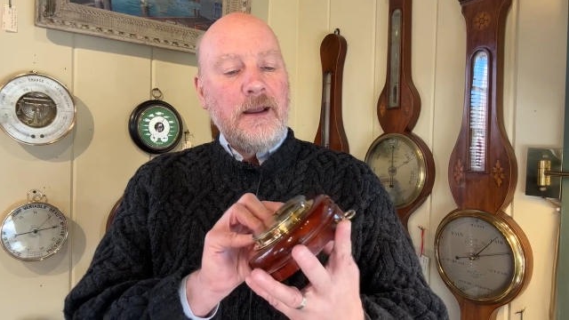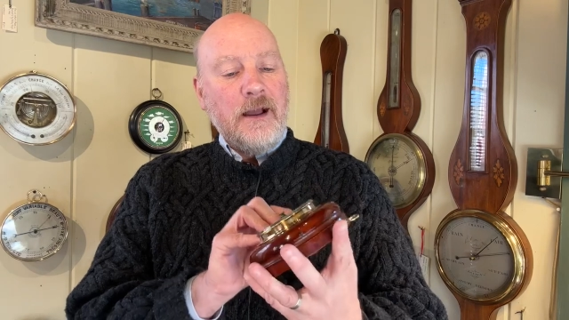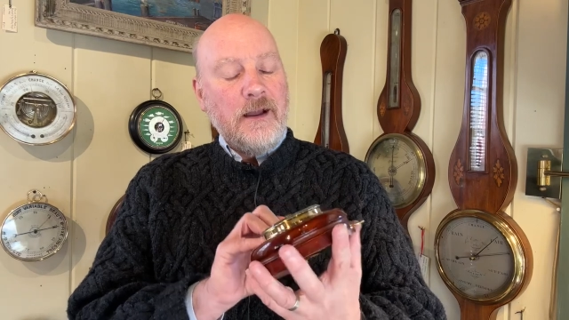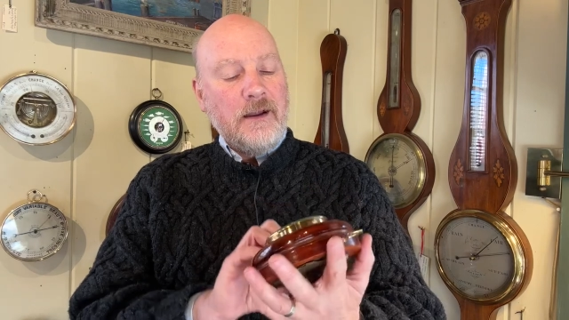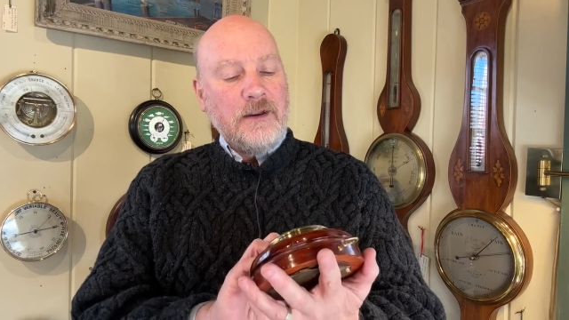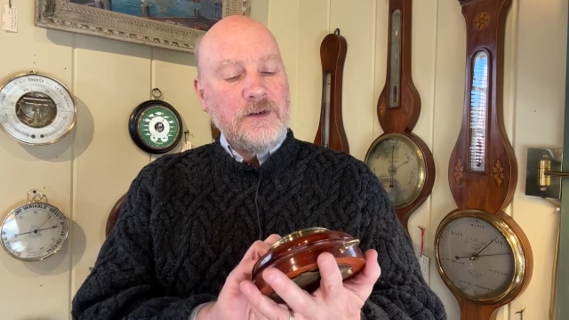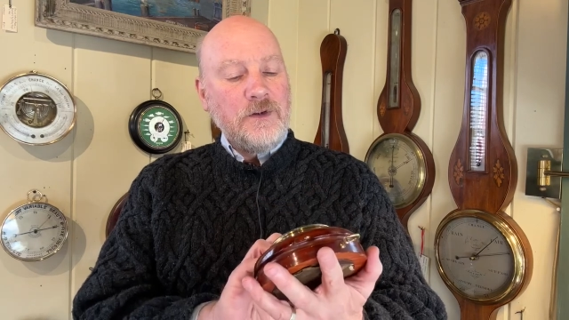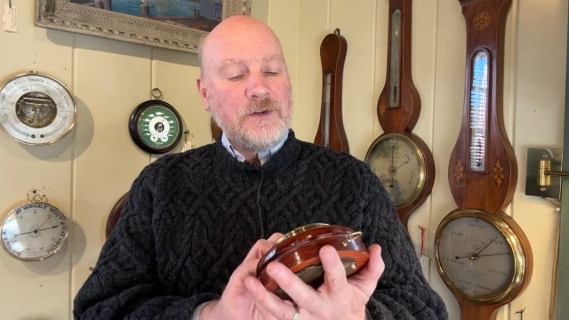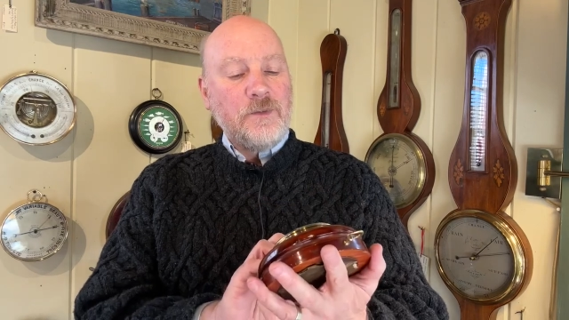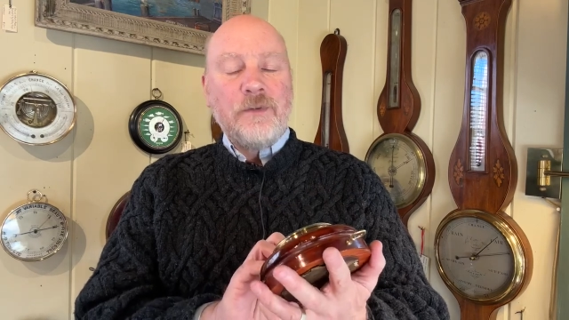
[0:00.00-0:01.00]

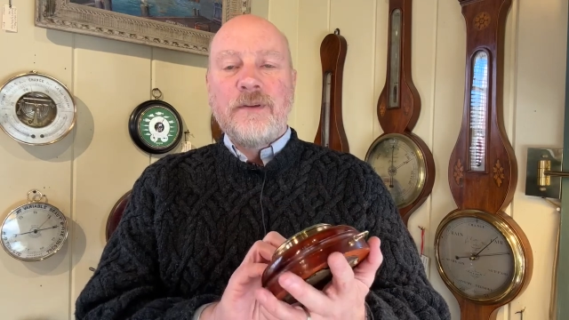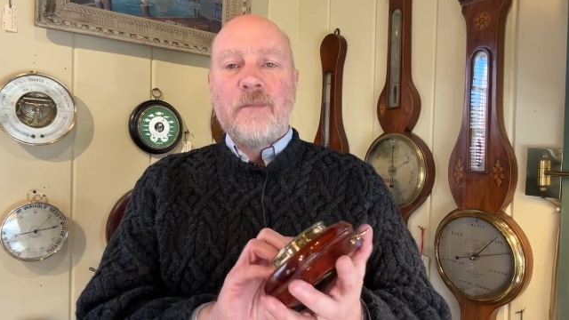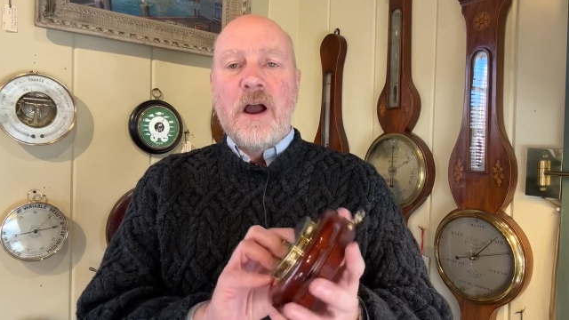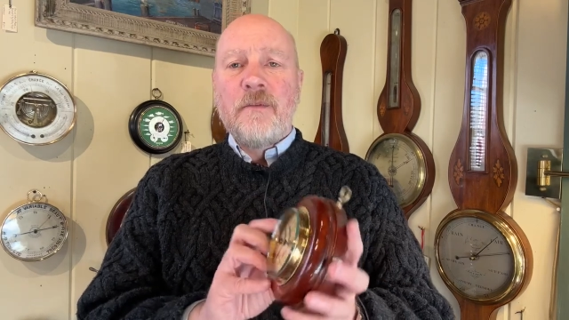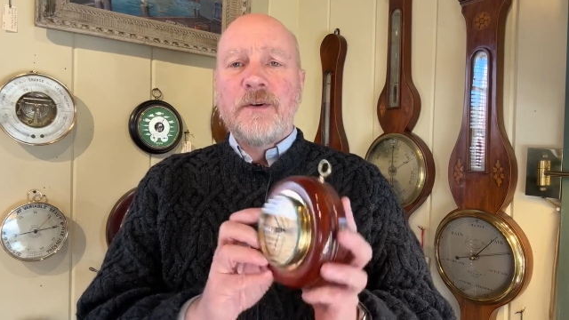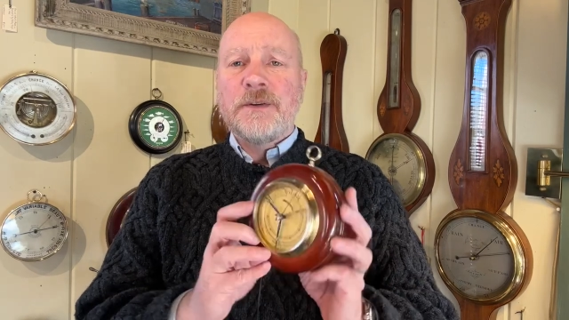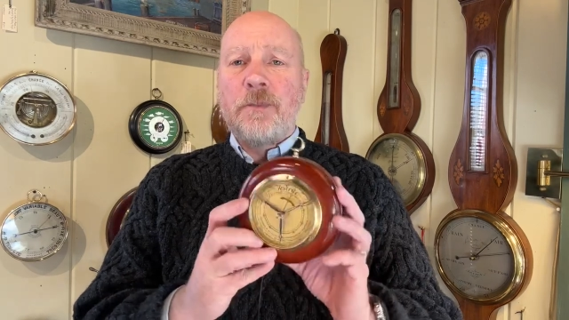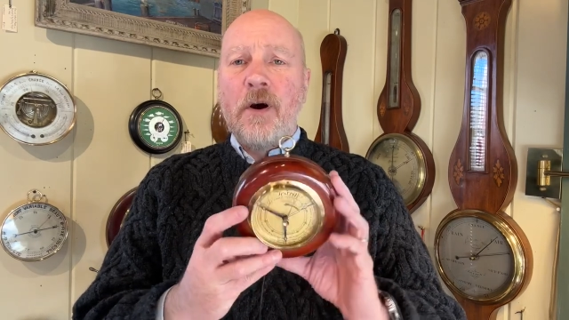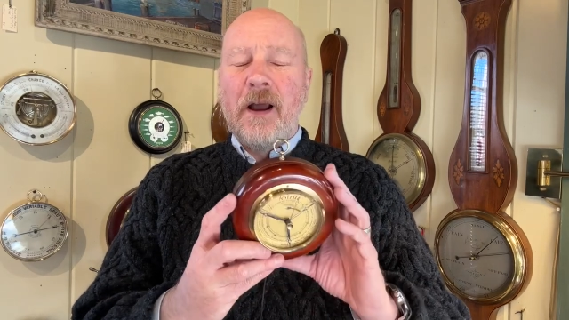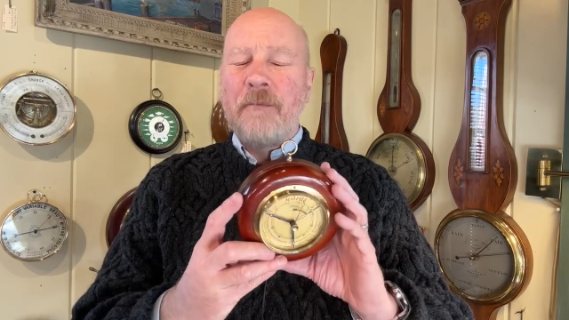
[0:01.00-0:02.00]
unusual thermometer. It's part,